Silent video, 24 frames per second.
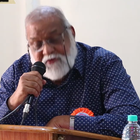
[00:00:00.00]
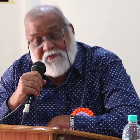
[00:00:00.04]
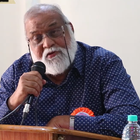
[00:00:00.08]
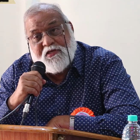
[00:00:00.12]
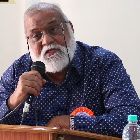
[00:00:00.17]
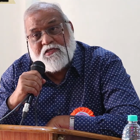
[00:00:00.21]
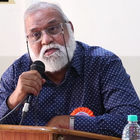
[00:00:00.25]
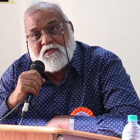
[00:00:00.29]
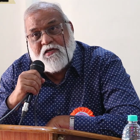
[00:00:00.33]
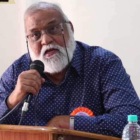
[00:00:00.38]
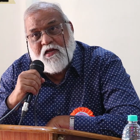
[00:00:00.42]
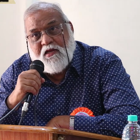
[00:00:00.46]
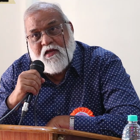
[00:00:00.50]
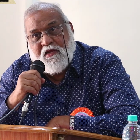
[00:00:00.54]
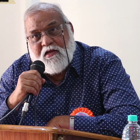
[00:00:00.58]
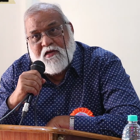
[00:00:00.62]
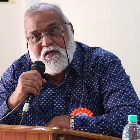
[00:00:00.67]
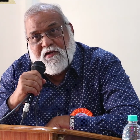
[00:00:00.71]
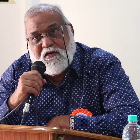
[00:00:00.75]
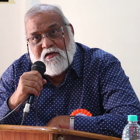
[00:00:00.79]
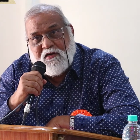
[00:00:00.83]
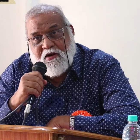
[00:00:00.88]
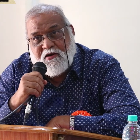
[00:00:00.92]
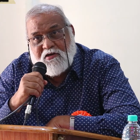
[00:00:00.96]
University.
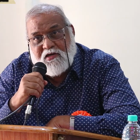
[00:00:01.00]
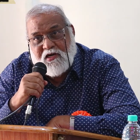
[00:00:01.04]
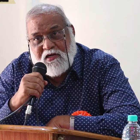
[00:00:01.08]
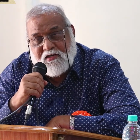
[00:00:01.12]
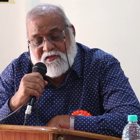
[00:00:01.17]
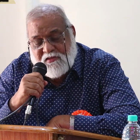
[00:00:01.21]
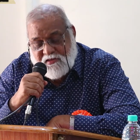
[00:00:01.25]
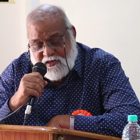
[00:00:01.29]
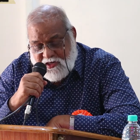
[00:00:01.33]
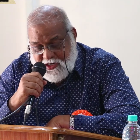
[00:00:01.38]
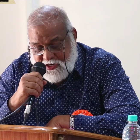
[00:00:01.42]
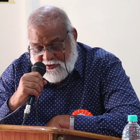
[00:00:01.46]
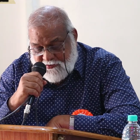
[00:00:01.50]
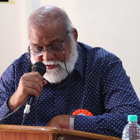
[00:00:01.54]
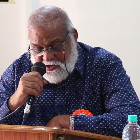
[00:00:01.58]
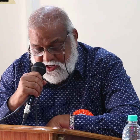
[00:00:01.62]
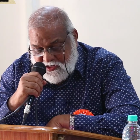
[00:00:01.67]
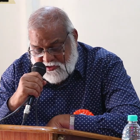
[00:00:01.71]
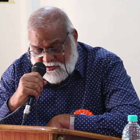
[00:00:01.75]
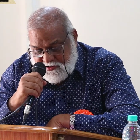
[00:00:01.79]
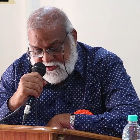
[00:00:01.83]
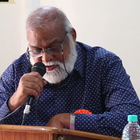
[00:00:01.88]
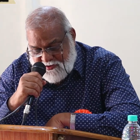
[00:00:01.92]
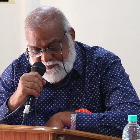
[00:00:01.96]
Dr.
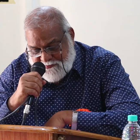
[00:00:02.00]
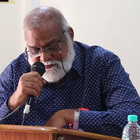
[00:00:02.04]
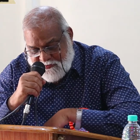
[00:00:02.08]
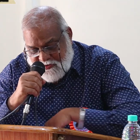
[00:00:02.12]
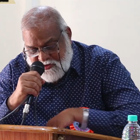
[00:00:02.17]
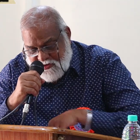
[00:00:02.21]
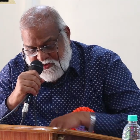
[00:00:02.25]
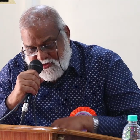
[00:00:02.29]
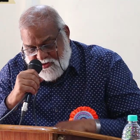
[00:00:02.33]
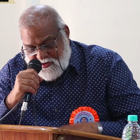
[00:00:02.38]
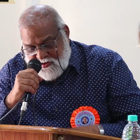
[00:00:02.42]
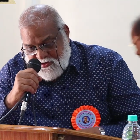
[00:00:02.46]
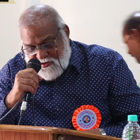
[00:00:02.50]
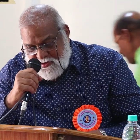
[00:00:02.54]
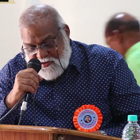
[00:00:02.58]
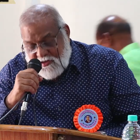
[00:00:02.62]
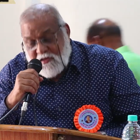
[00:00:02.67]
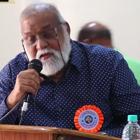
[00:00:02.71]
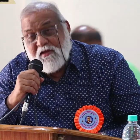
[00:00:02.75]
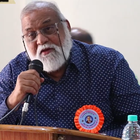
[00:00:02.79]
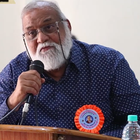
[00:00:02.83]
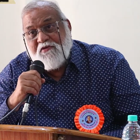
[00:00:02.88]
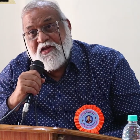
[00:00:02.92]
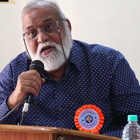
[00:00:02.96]
Srinivas,
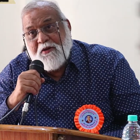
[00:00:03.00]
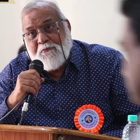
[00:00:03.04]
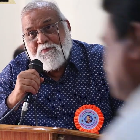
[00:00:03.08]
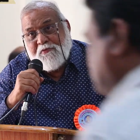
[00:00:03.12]
a very